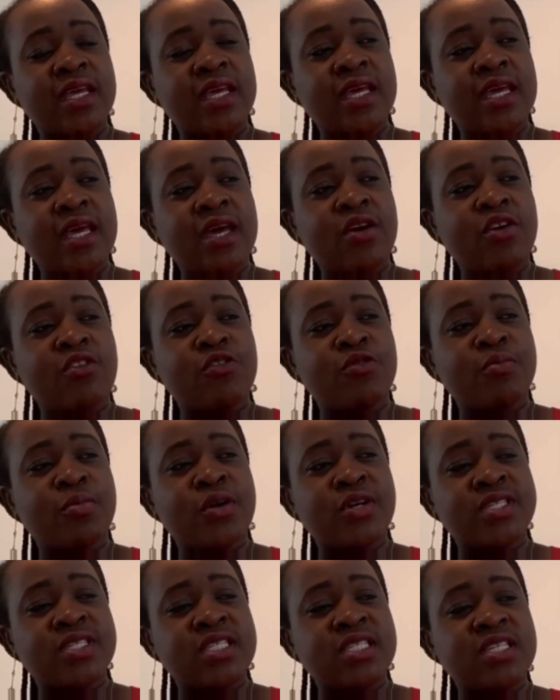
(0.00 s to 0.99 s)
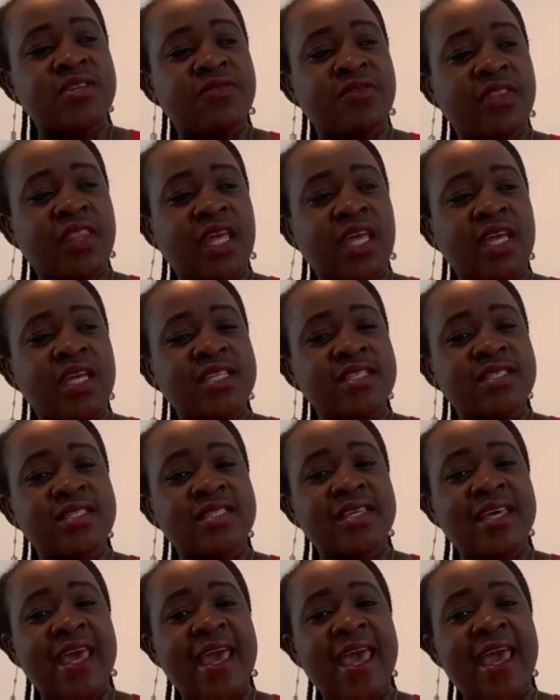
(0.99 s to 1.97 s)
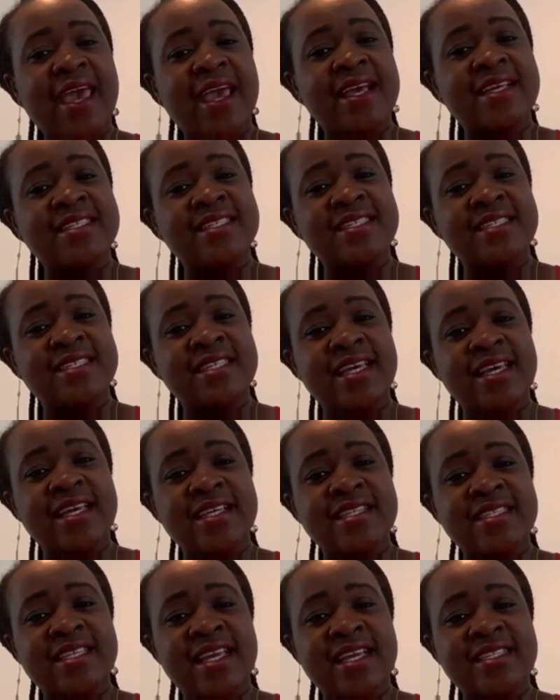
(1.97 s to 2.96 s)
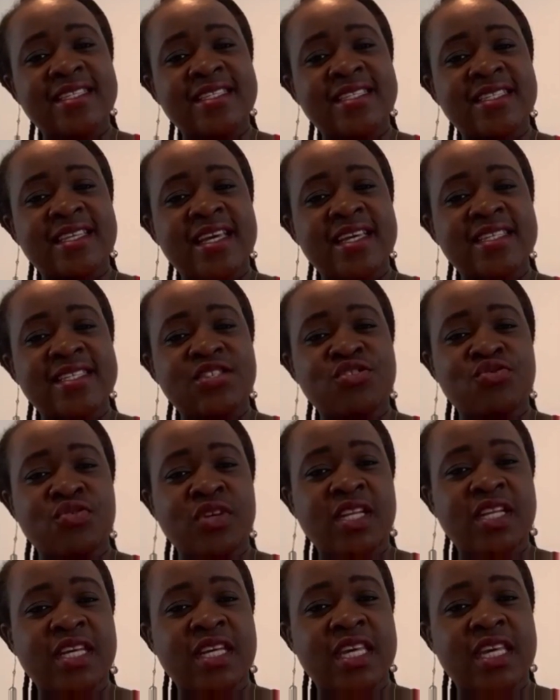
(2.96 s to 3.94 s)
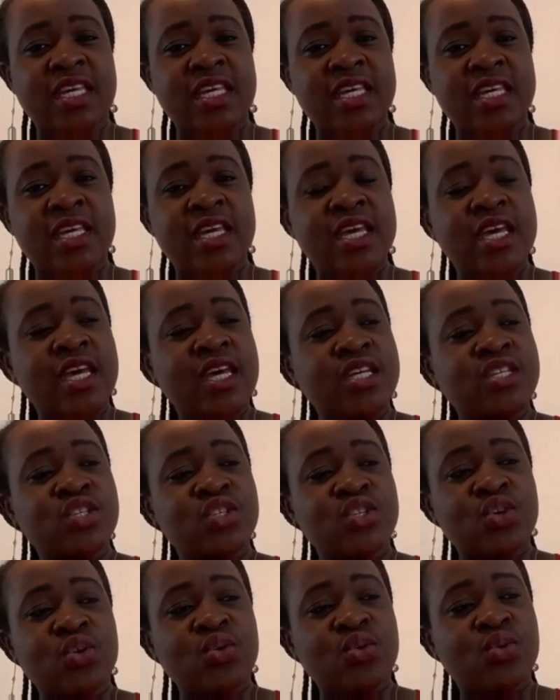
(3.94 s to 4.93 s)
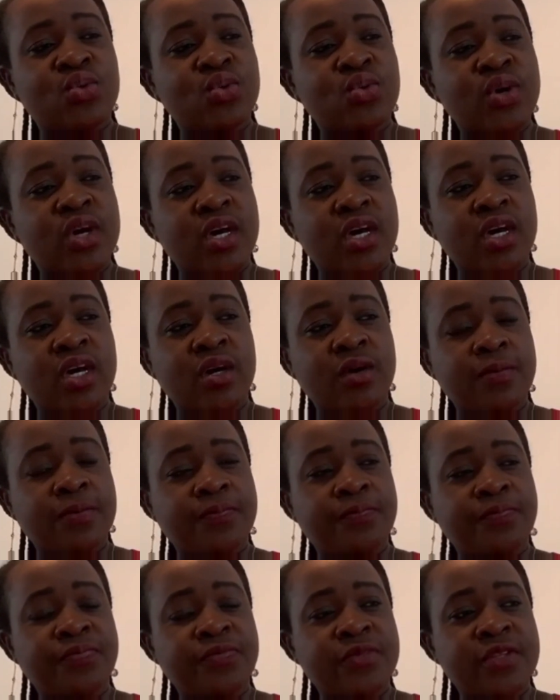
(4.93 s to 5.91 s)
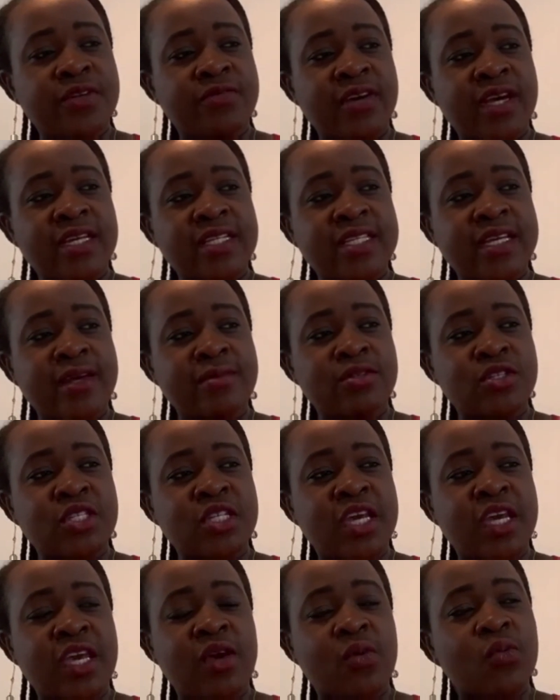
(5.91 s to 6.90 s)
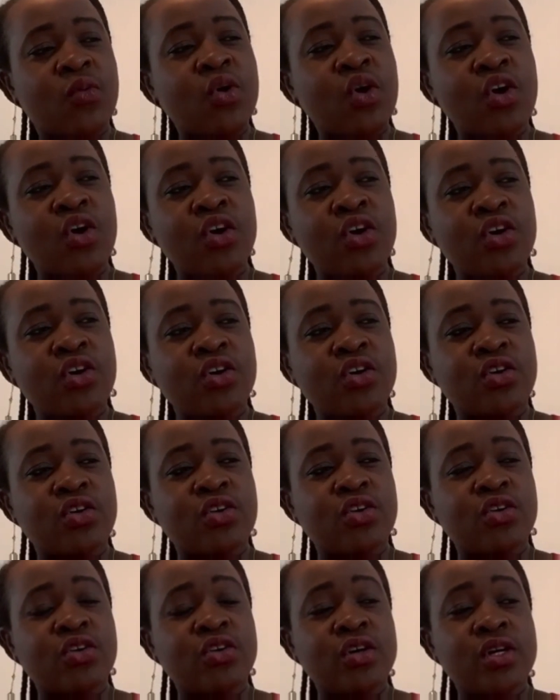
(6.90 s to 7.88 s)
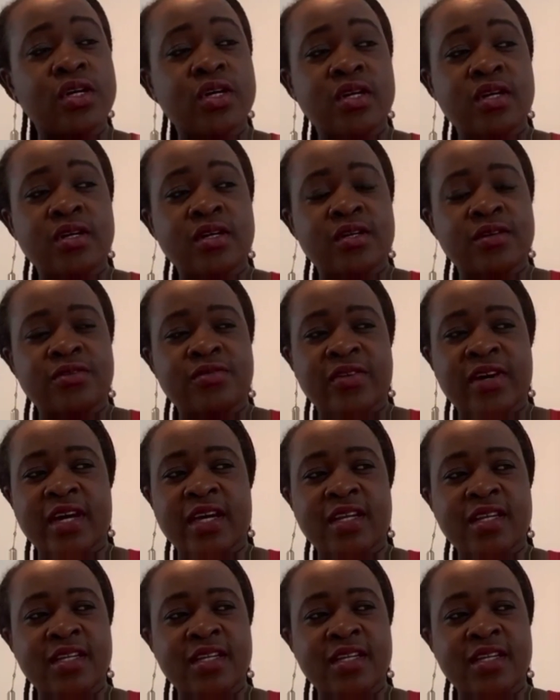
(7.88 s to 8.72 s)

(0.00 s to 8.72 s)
of positive things exercise exercise is really key so um, find time to take your walk or find